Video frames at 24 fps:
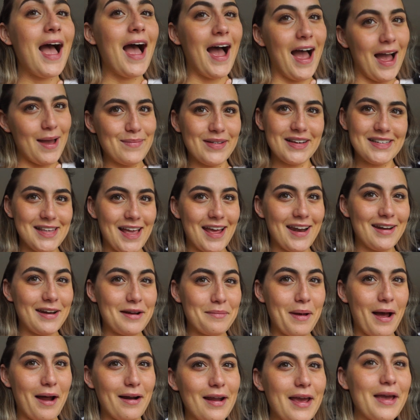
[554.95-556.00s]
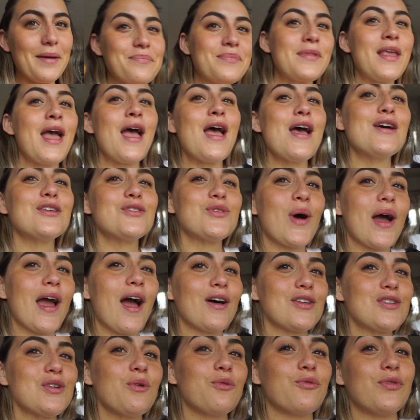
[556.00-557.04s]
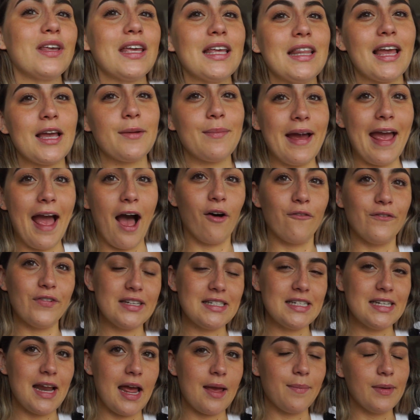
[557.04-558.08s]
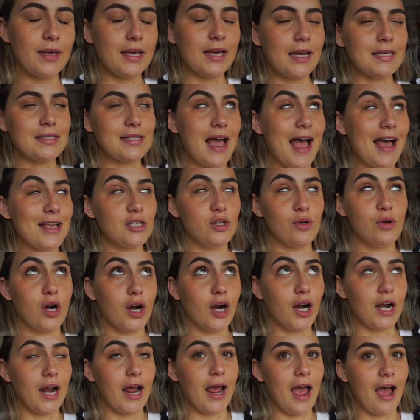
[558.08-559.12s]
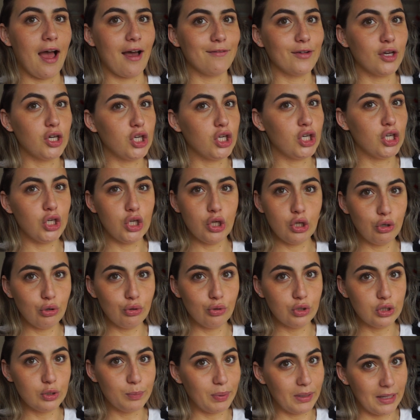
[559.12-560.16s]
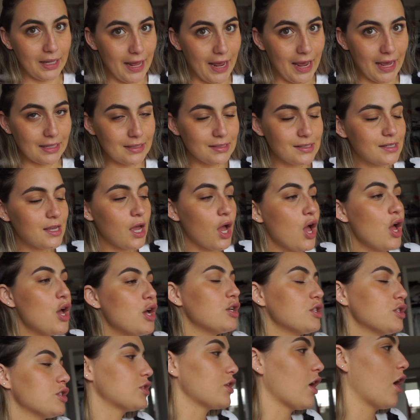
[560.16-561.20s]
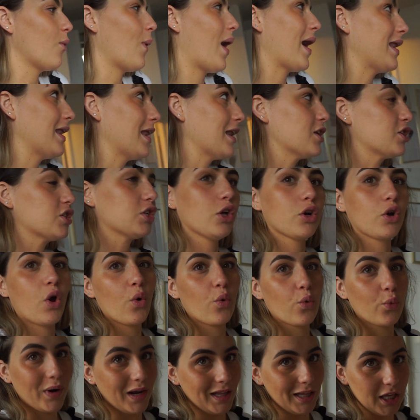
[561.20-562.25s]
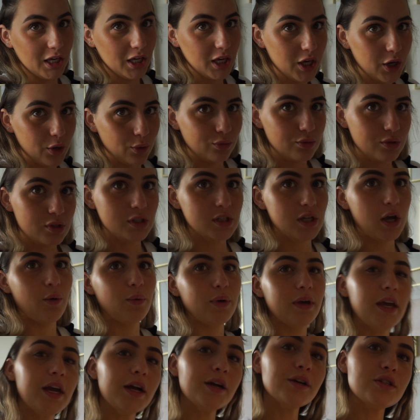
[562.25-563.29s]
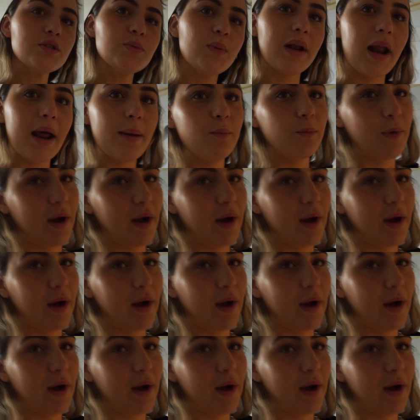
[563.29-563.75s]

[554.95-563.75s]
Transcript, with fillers: I'm excited about it. So I also really like my outfit today because, as you heard, I have huge plans, so I needed to look really cute. So here's what I'm